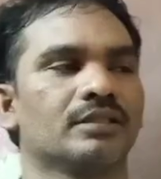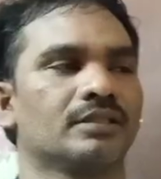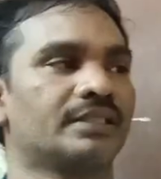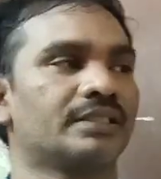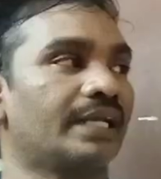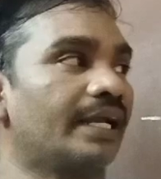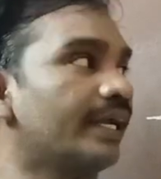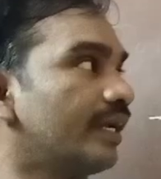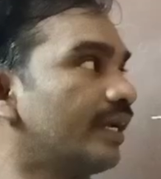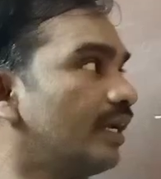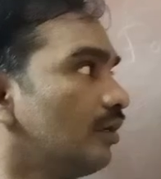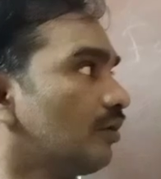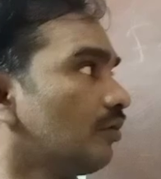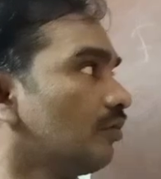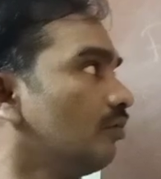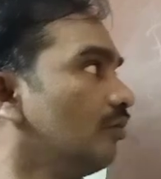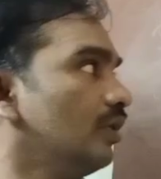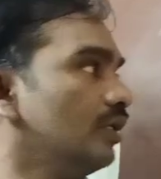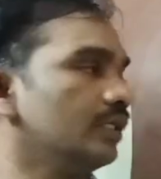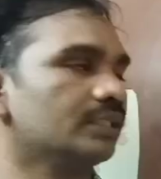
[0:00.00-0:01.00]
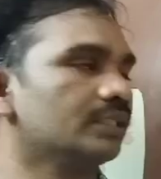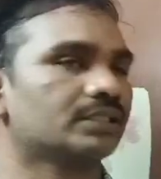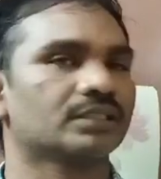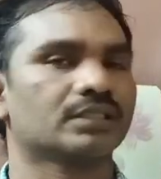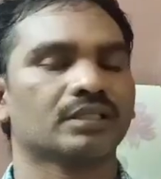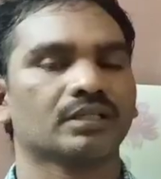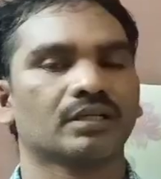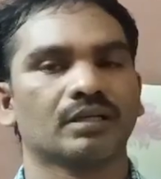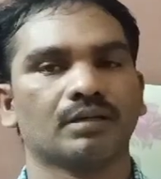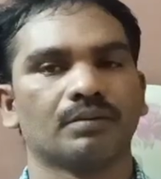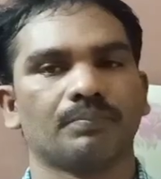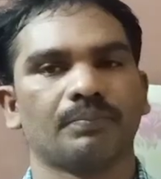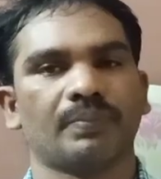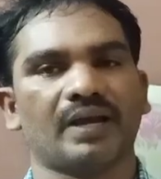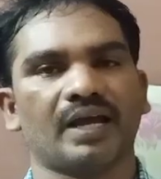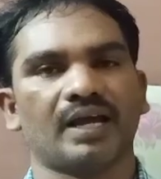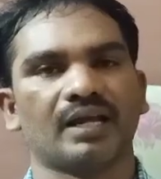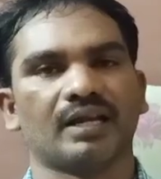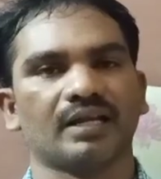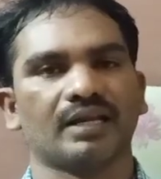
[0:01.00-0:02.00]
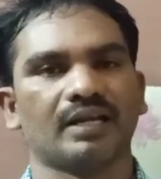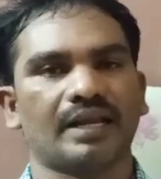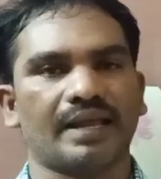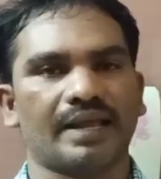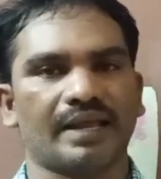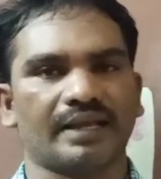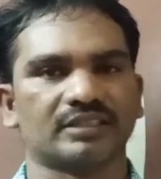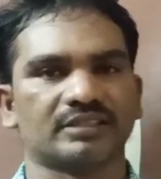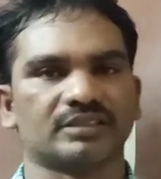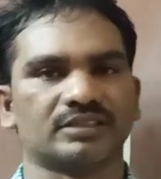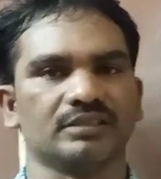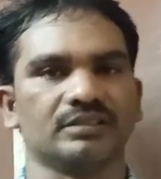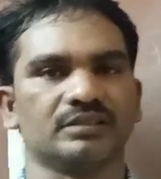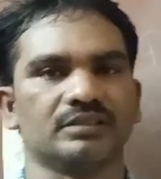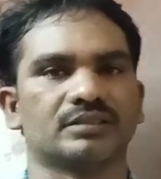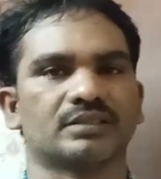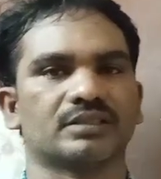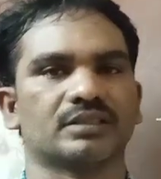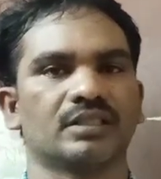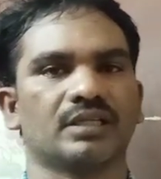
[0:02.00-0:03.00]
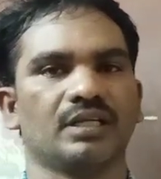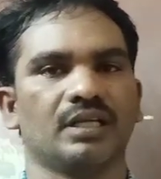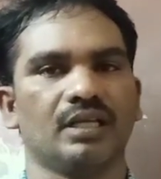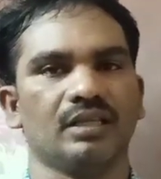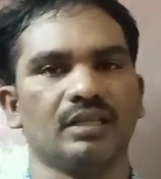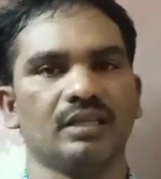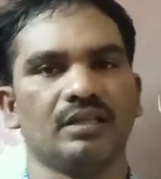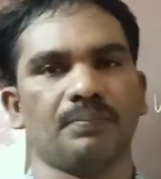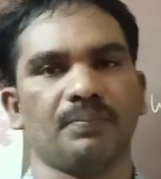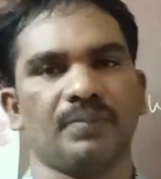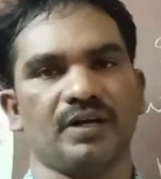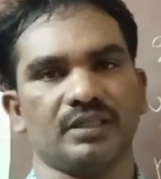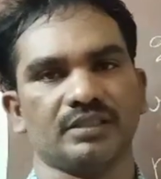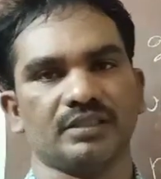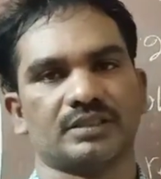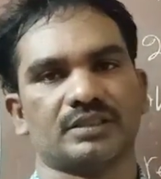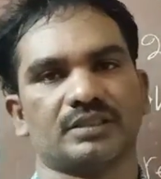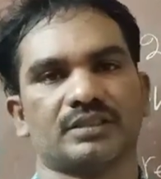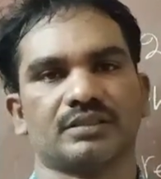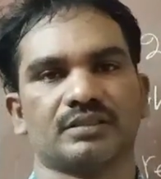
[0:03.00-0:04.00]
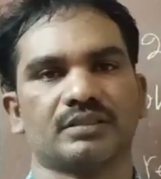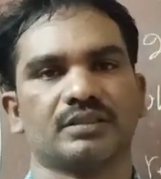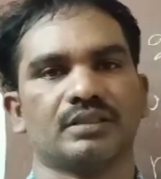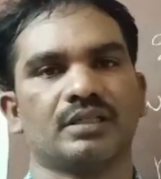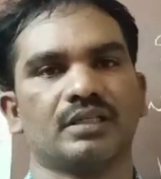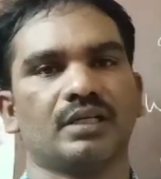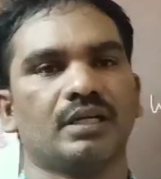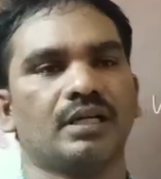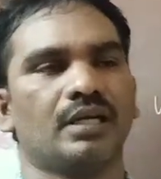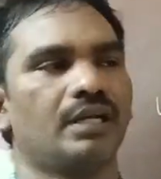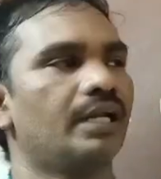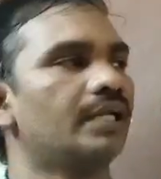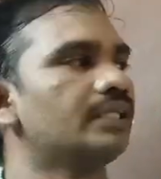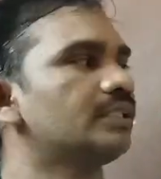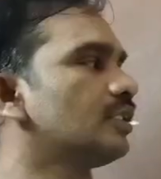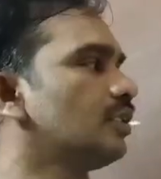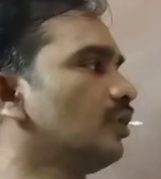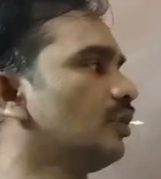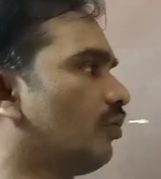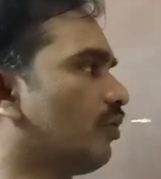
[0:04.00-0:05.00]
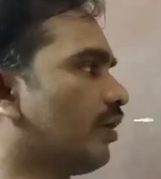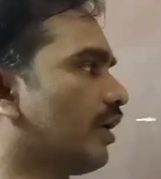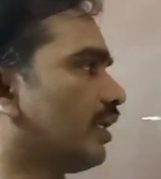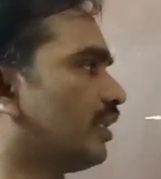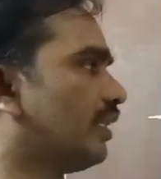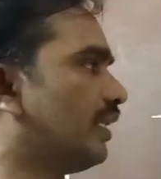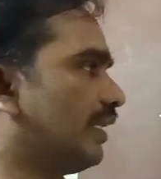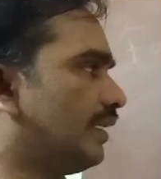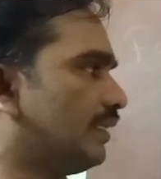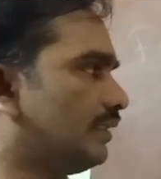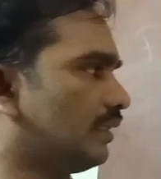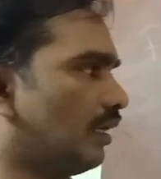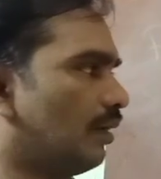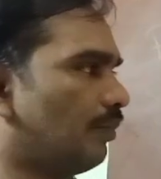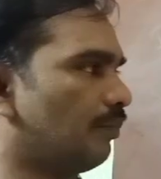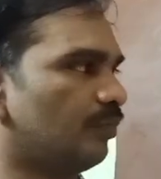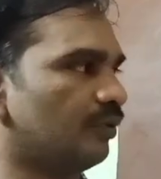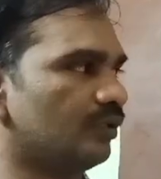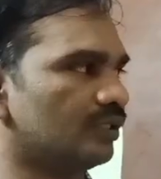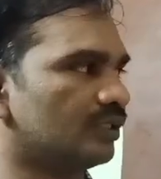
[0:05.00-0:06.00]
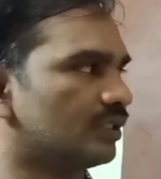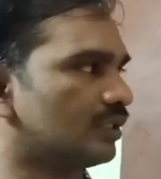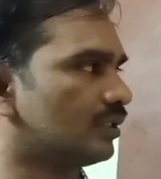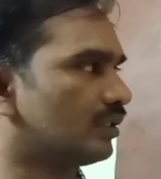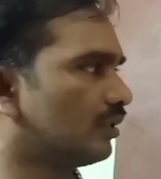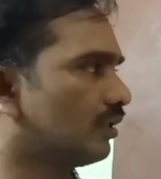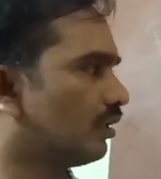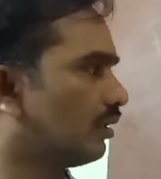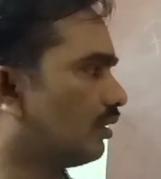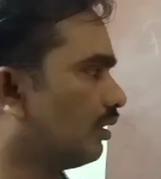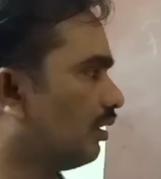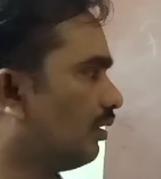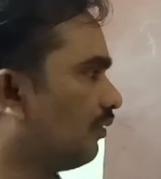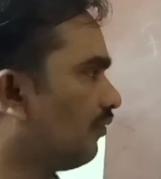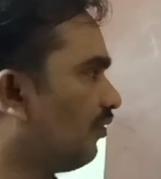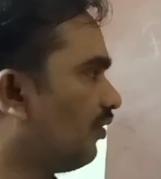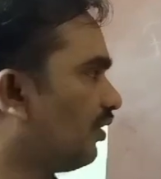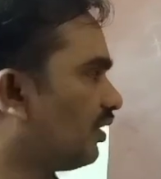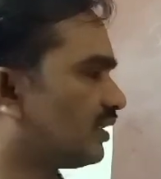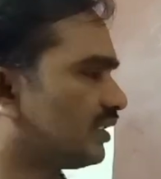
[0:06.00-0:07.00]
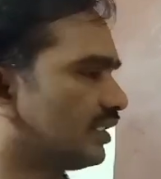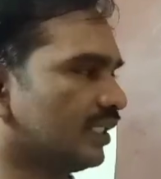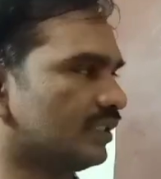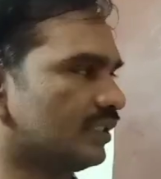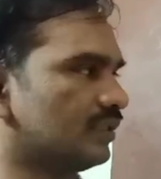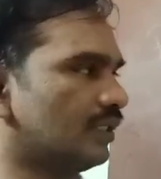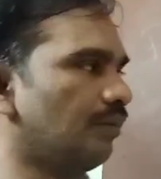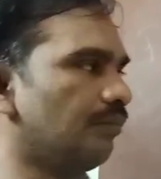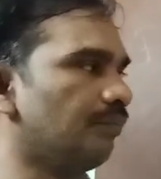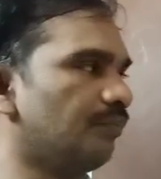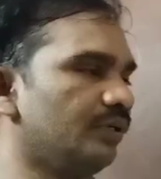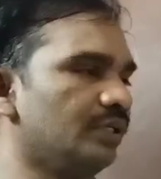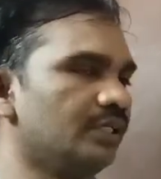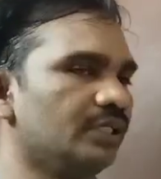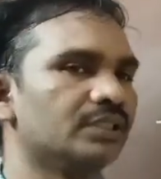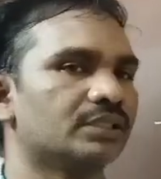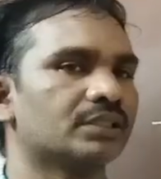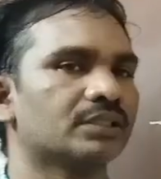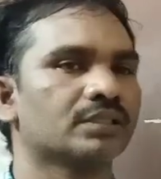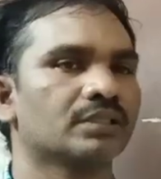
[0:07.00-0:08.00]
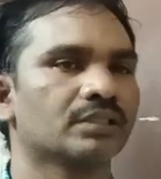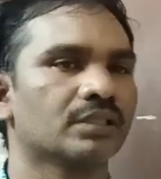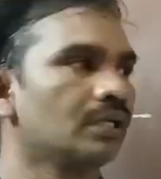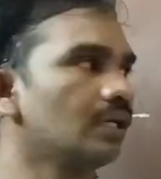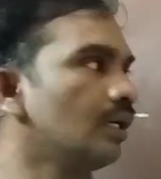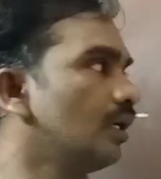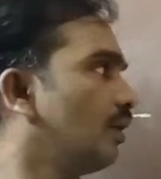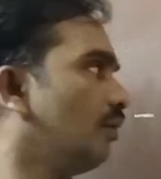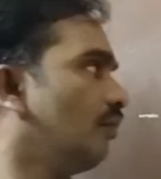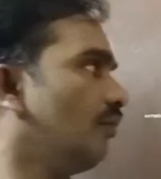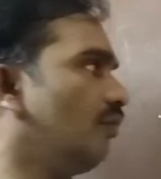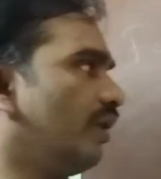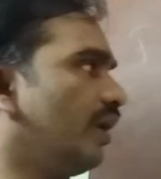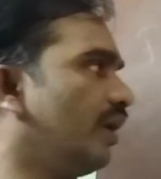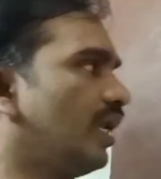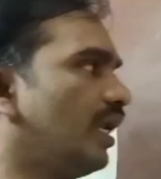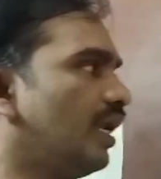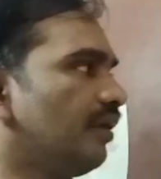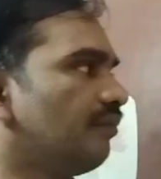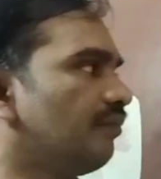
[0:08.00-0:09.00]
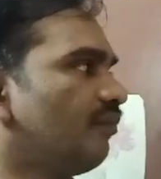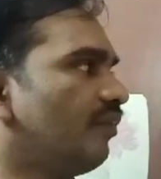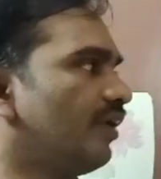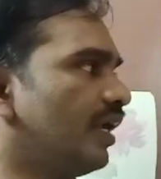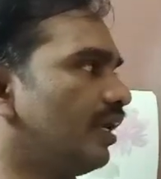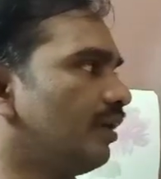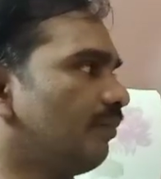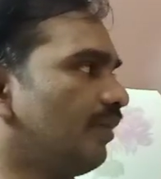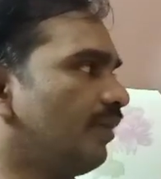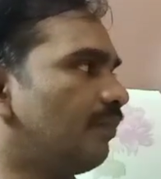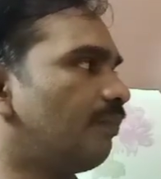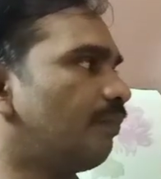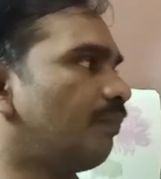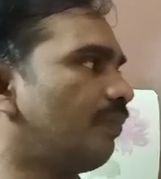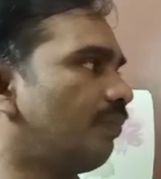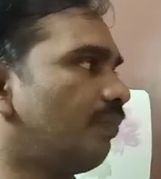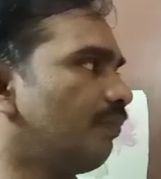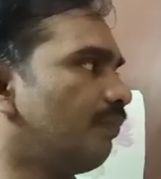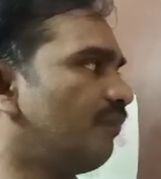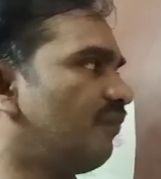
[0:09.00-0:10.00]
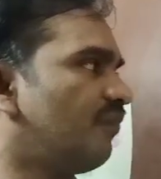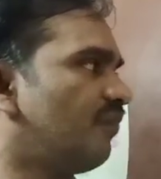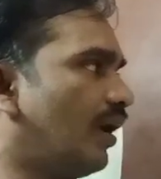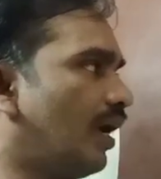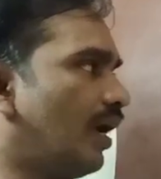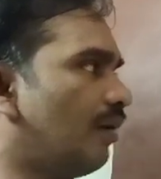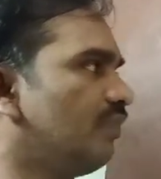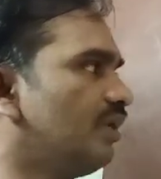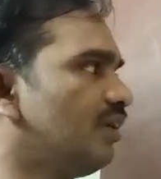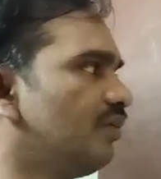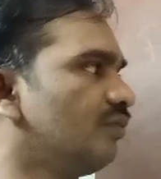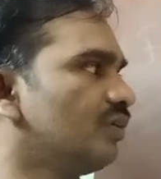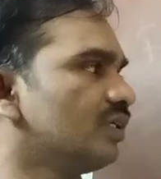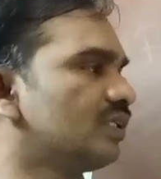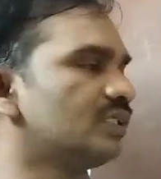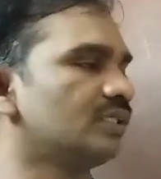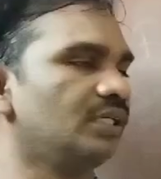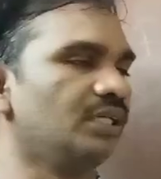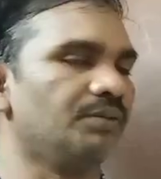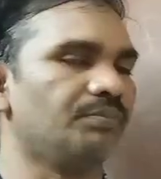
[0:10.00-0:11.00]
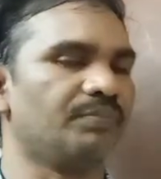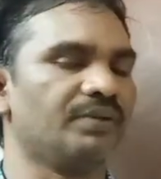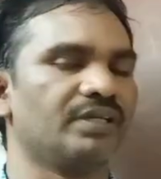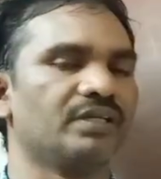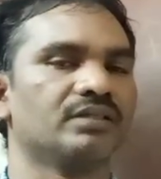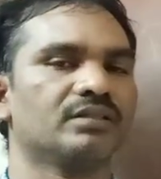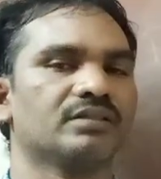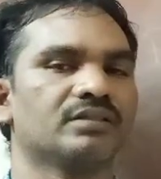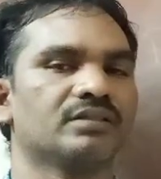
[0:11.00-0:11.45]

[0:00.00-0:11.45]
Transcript: second rule is parallel actions in the past. Let's look at the examples. First example is while my family was sleeping,